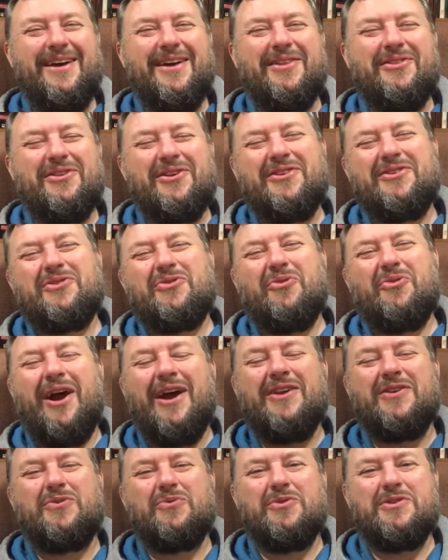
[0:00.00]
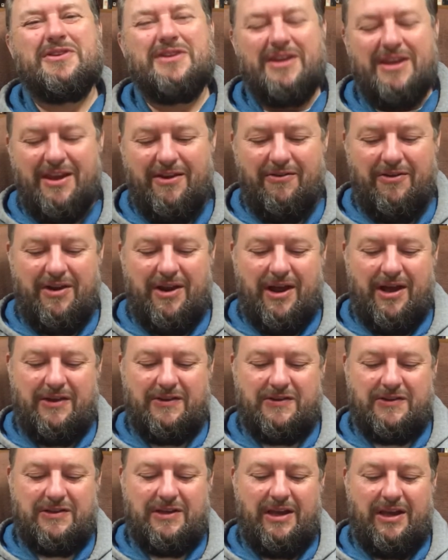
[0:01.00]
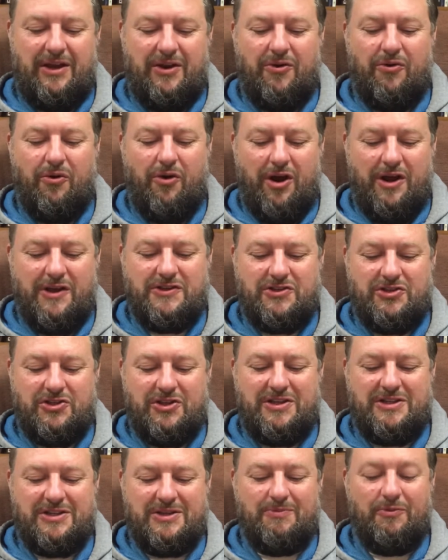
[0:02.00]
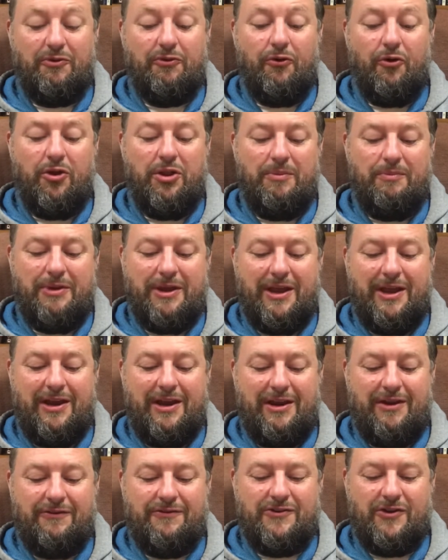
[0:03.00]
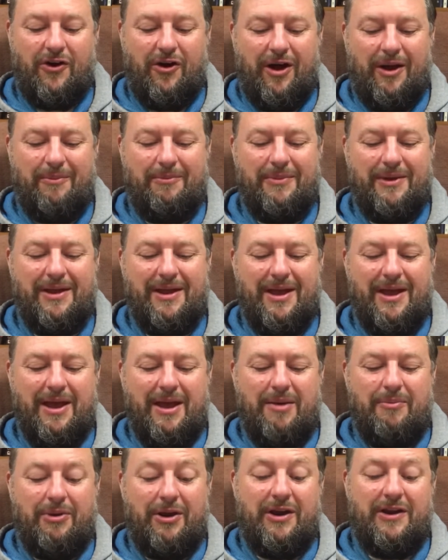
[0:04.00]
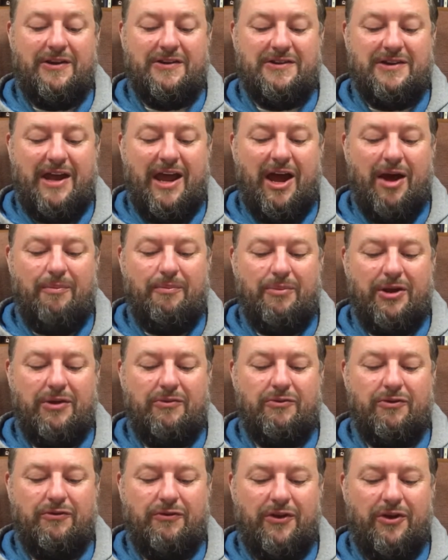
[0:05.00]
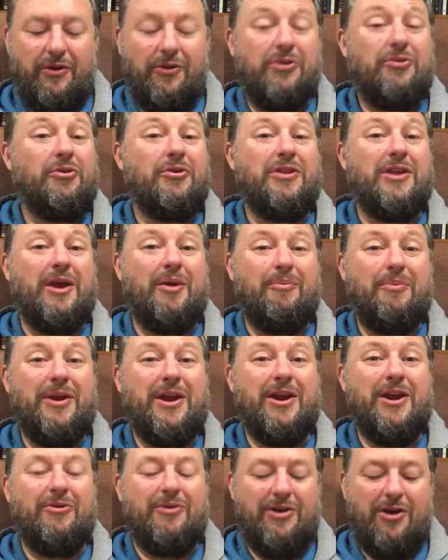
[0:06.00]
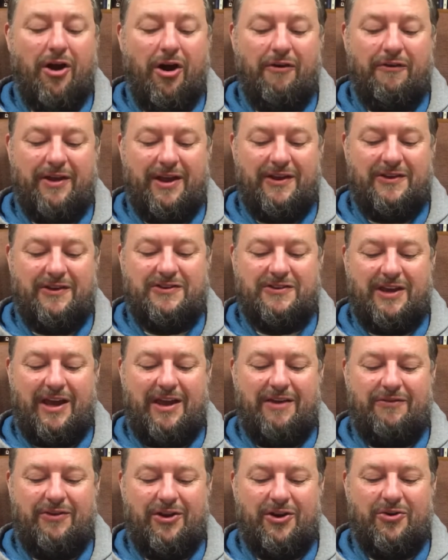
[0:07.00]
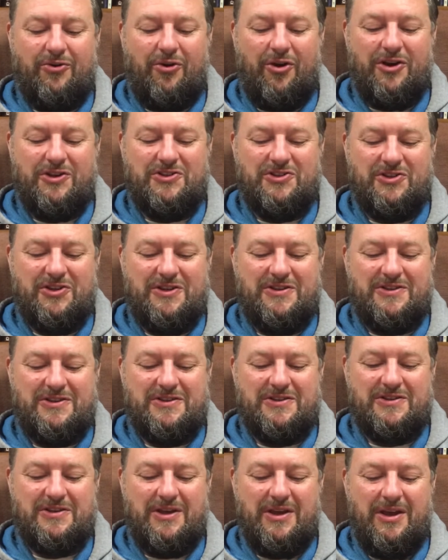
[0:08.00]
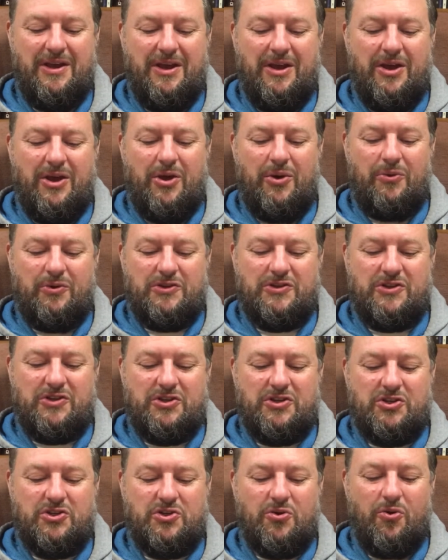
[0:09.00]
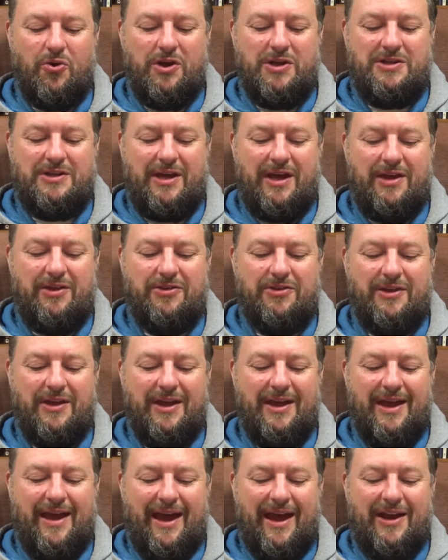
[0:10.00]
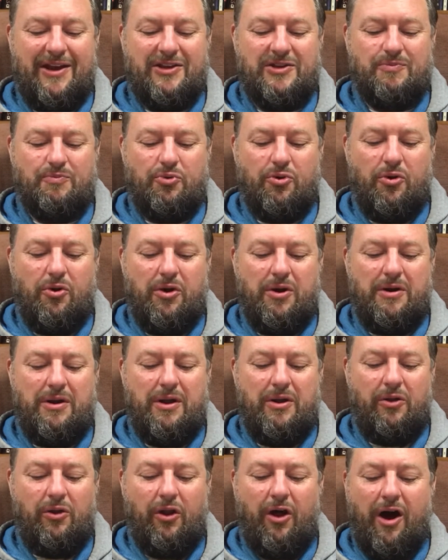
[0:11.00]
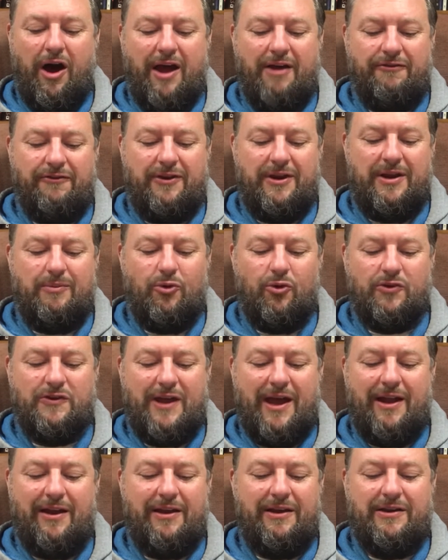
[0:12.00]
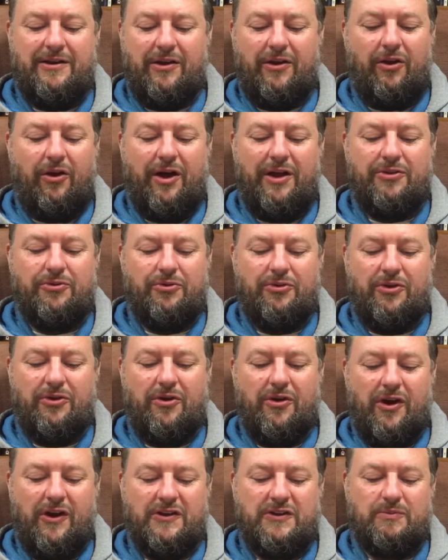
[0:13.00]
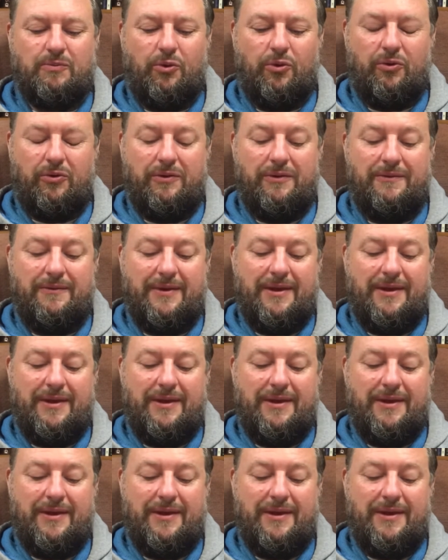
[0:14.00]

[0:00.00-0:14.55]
This grace was given us in Christ Jesus before the beginning of time, but it has now been revealed through the appearing of our Saviour, Christ Jesus, who has destroyed death and has brought life and immortality to light through the gospel.